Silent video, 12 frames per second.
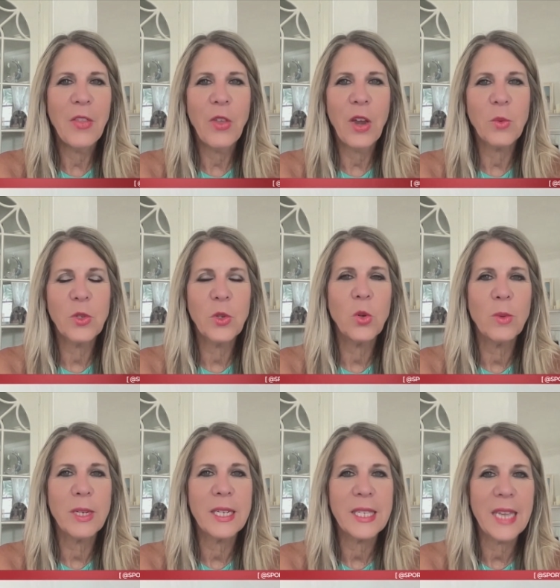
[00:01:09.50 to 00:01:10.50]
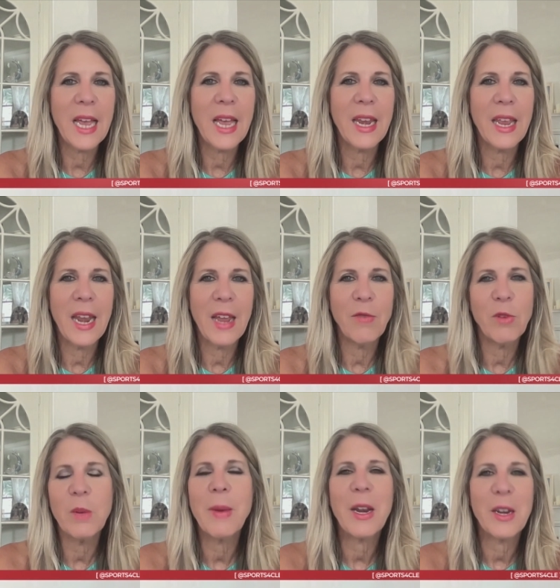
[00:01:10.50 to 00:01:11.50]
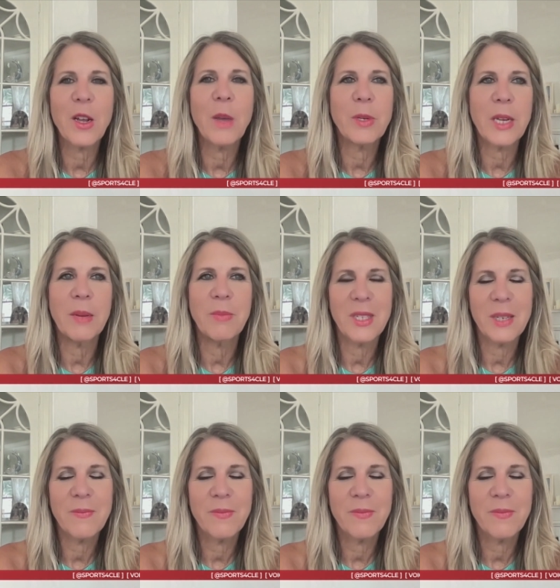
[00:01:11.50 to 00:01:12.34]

I thought it was cool what he said, and I've written about it a couple times.